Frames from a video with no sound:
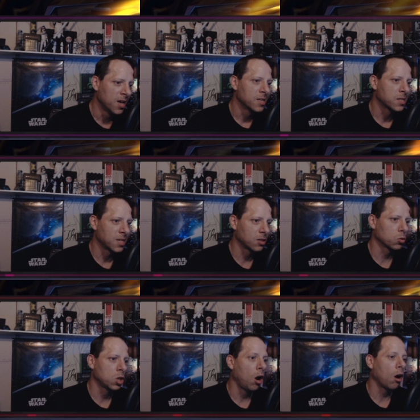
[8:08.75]

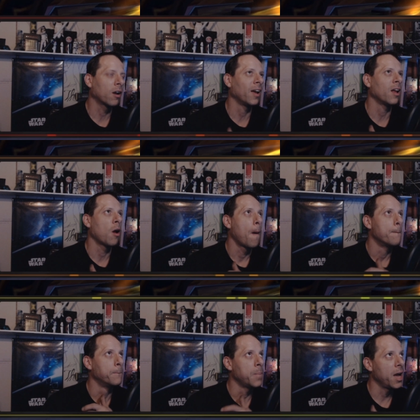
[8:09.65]
Single target,
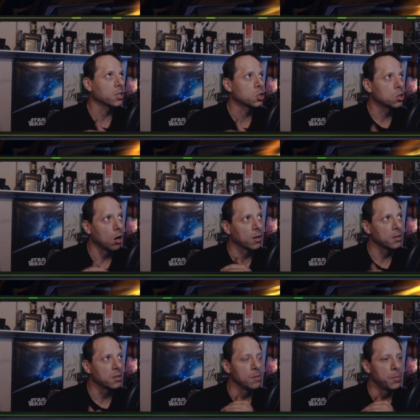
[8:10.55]
max
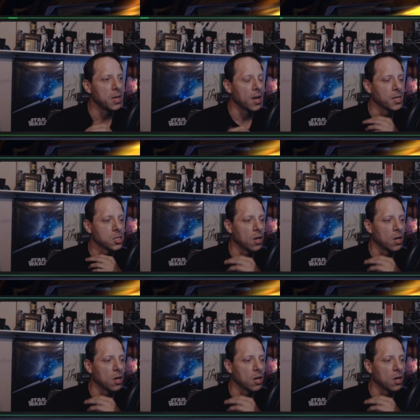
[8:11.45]
target DPS.